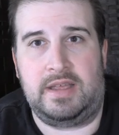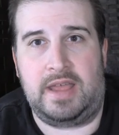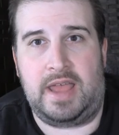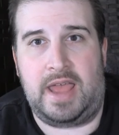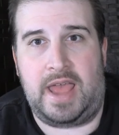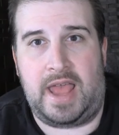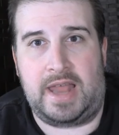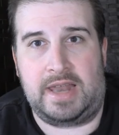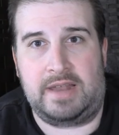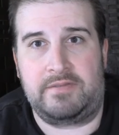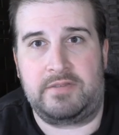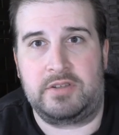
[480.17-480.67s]

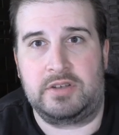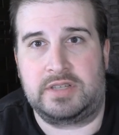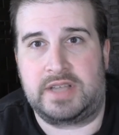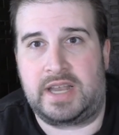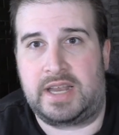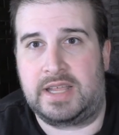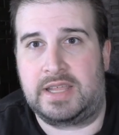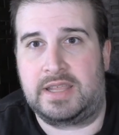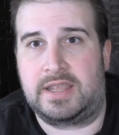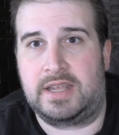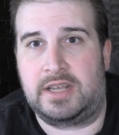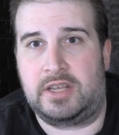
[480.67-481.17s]
and if there's
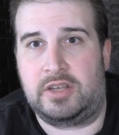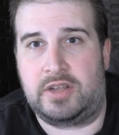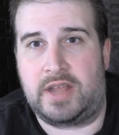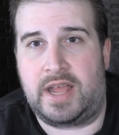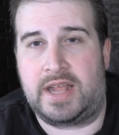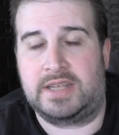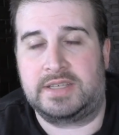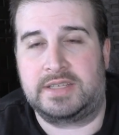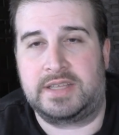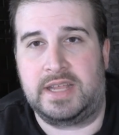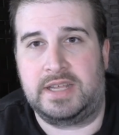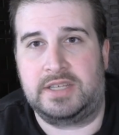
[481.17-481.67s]
anything the
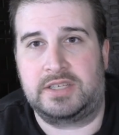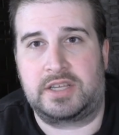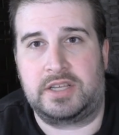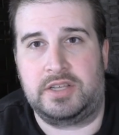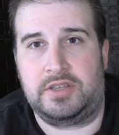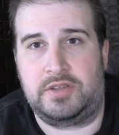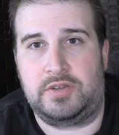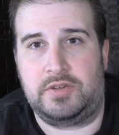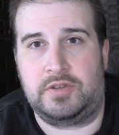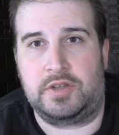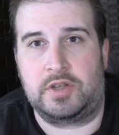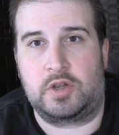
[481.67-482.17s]
United States can
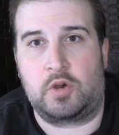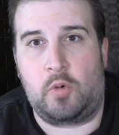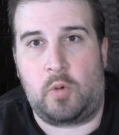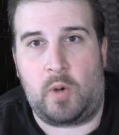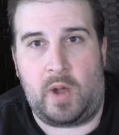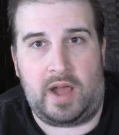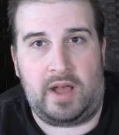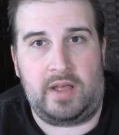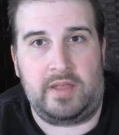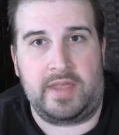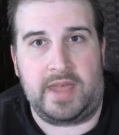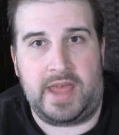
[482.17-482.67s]
do to
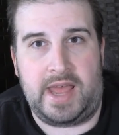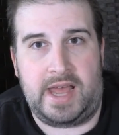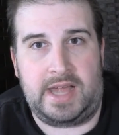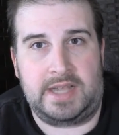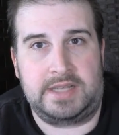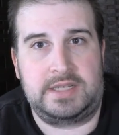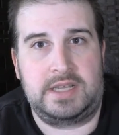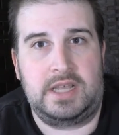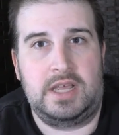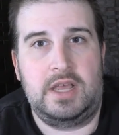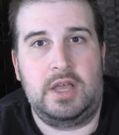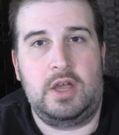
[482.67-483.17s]
quell
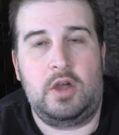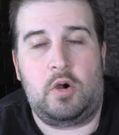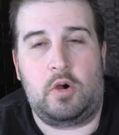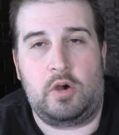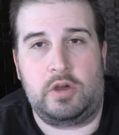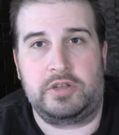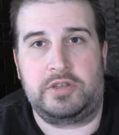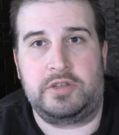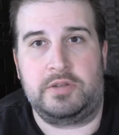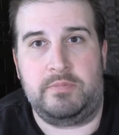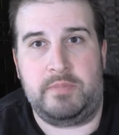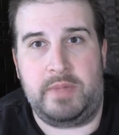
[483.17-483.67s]
that
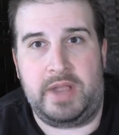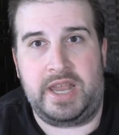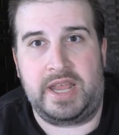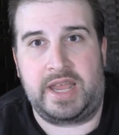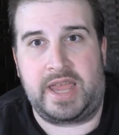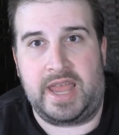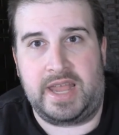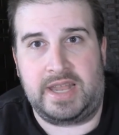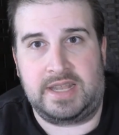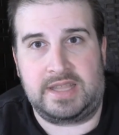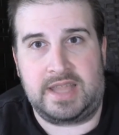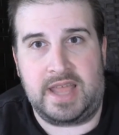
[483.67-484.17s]
or to
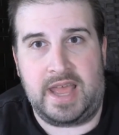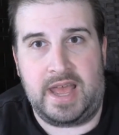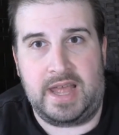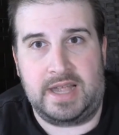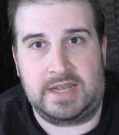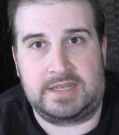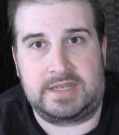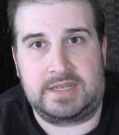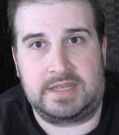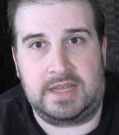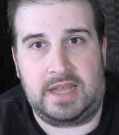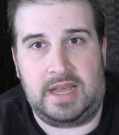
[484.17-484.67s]
mitigate
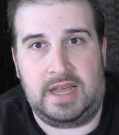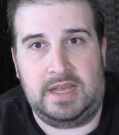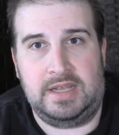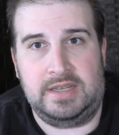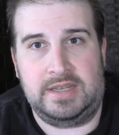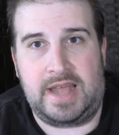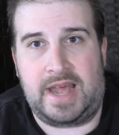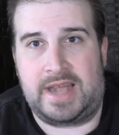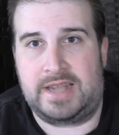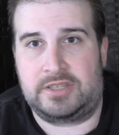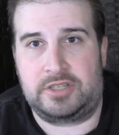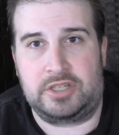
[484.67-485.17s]
that, uh,
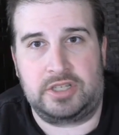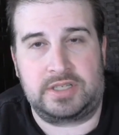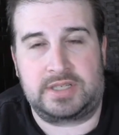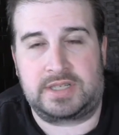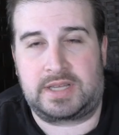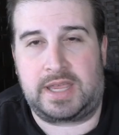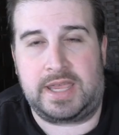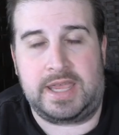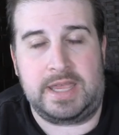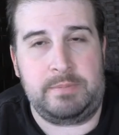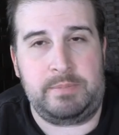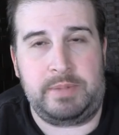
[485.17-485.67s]
not just
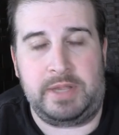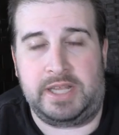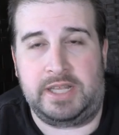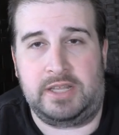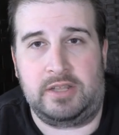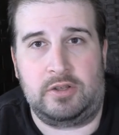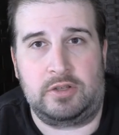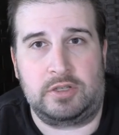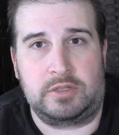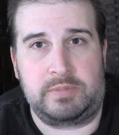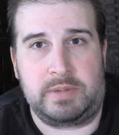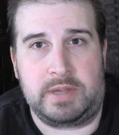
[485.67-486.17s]
keeping
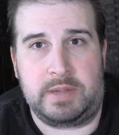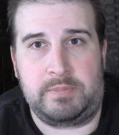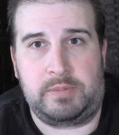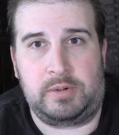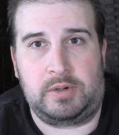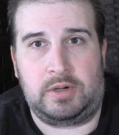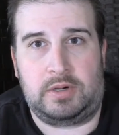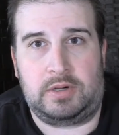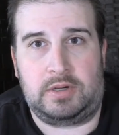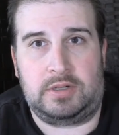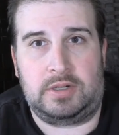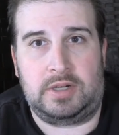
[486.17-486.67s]
those
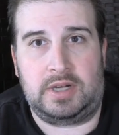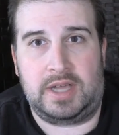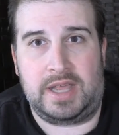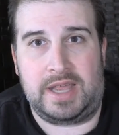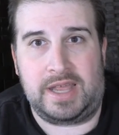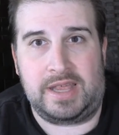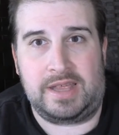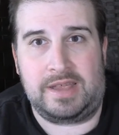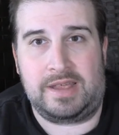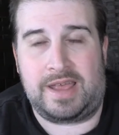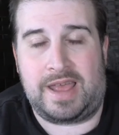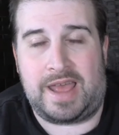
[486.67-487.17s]
people
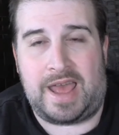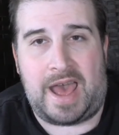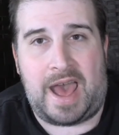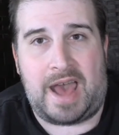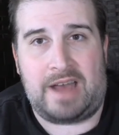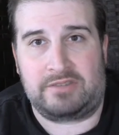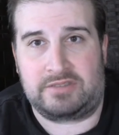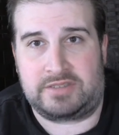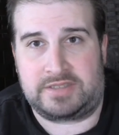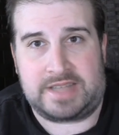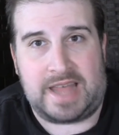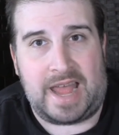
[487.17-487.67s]

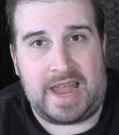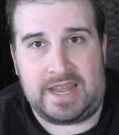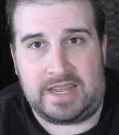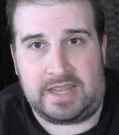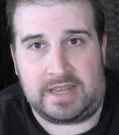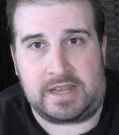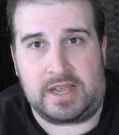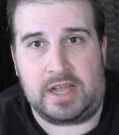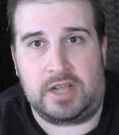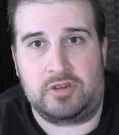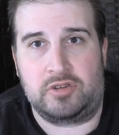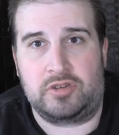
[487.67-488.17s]
outside of the
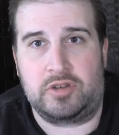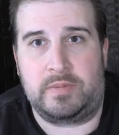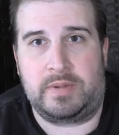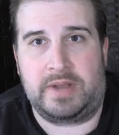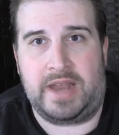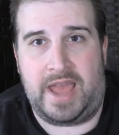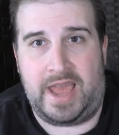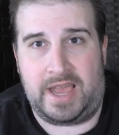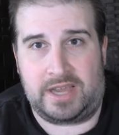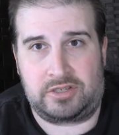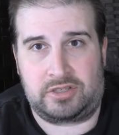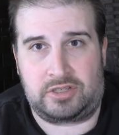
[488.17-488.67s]
country, but
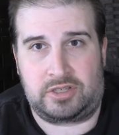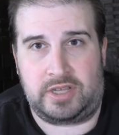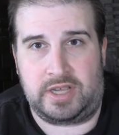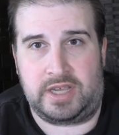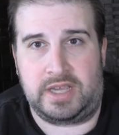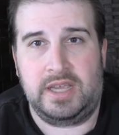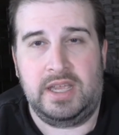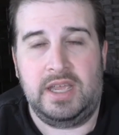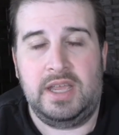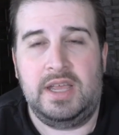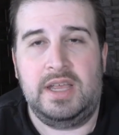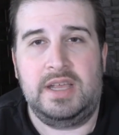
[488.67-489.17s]

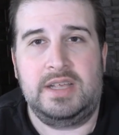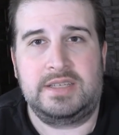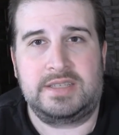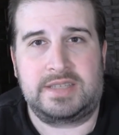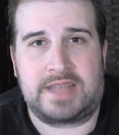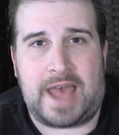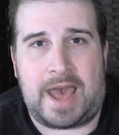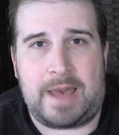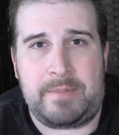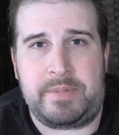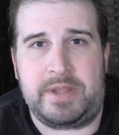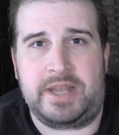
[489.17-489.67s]
actually
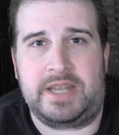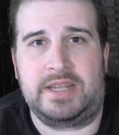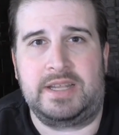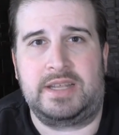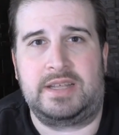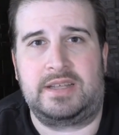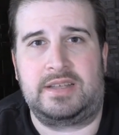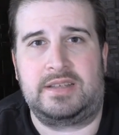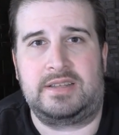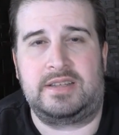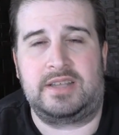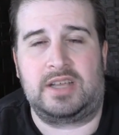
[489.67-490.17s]
stopping
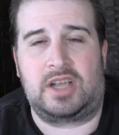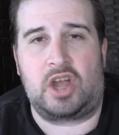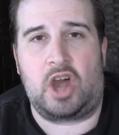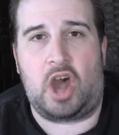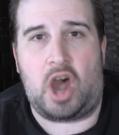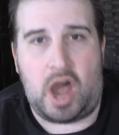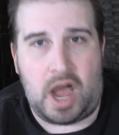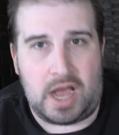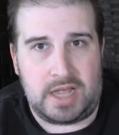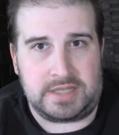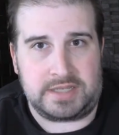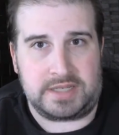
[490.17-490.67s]
the, the
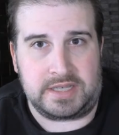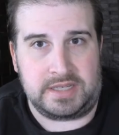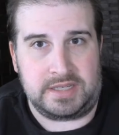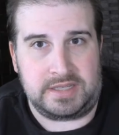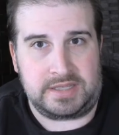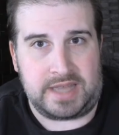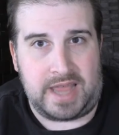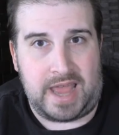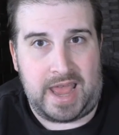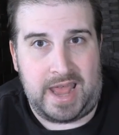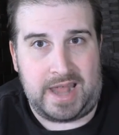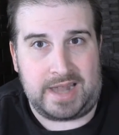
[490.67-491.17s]

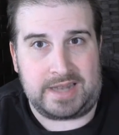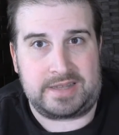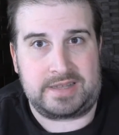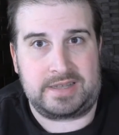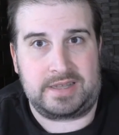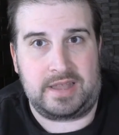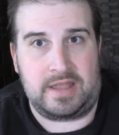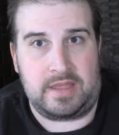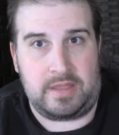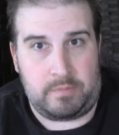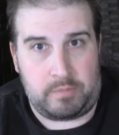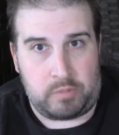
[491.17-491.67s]
causes at
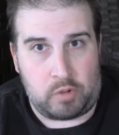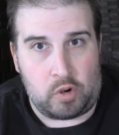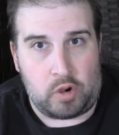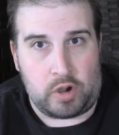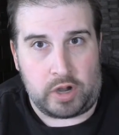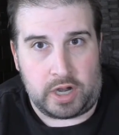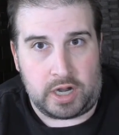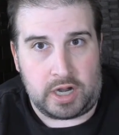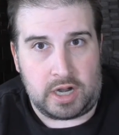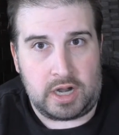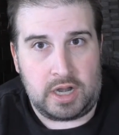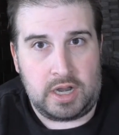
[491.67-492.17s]
the
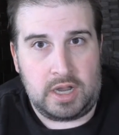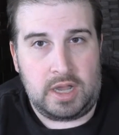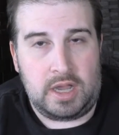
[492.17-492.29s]
border.